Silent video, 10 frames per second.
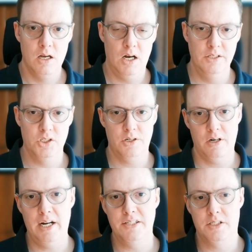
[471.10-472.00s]
Unzicker
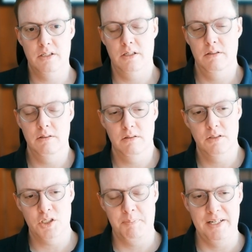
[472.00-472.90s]
has to
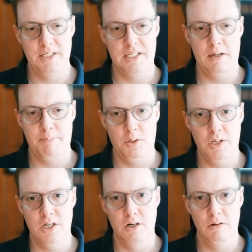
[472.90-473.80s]
spend a tempo
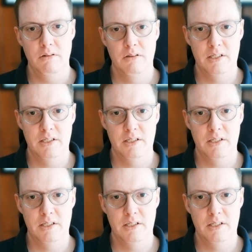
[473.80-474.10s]
here,